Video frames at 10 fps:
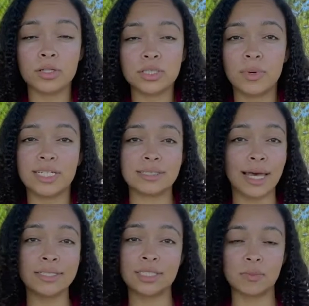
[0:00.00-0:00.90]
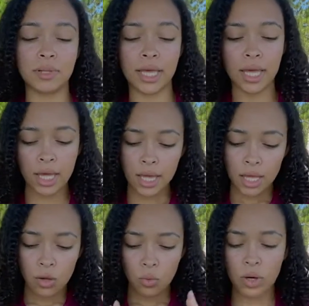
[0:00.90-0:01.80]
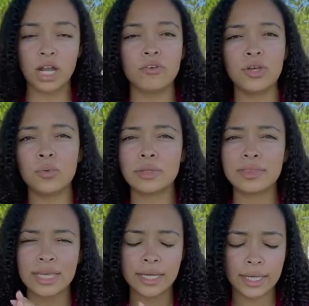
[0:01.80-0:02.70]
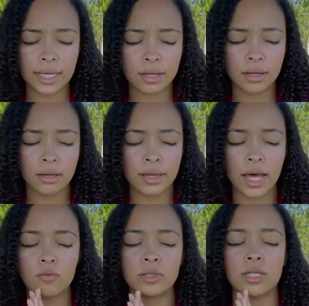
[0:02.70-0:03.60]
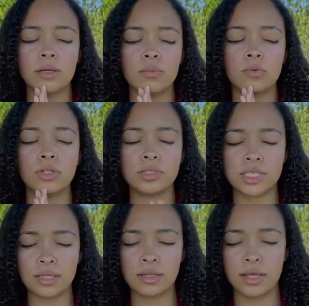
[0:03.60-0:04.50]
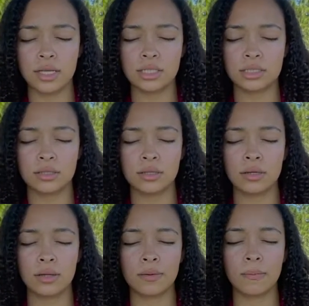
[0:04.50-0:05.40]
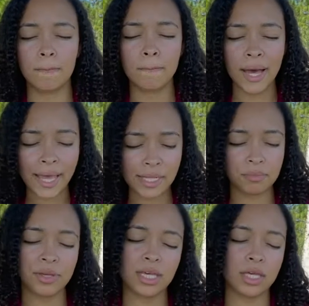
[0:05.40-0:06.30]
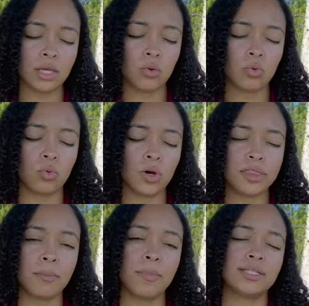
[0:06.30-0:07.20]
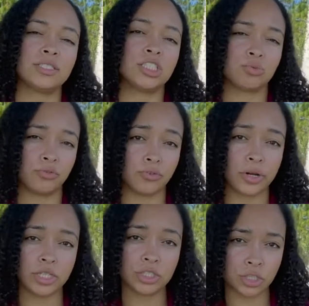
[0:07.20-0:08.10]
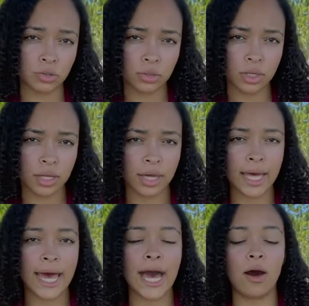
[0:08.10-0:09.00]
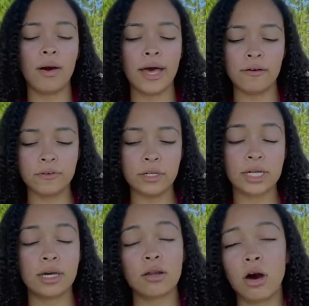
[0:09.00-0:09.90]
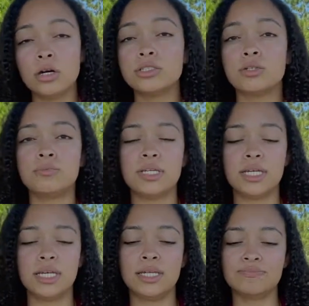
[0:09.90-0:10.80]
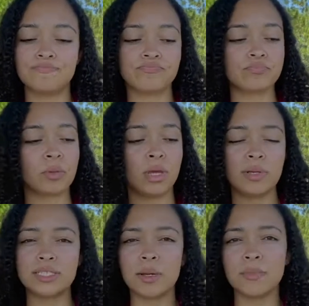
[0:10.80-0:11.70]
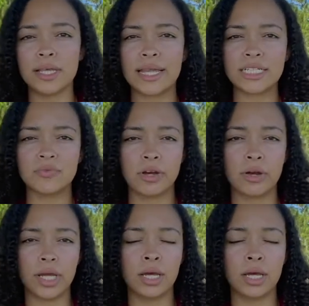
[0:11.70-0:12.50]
somebody's license plate. Whatever you were thinking heavily when you seen this might be what the message is referring to. However, it could also be maybe something that's very